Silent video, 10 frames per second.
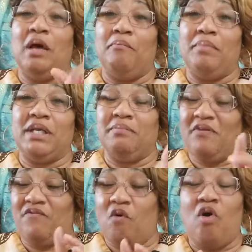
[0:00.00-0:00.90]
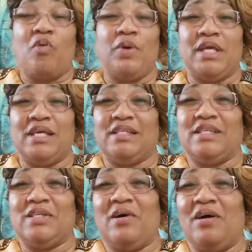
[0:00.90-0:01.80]
But before we get
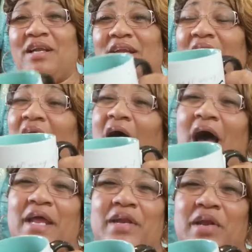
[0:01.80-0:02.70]
started, I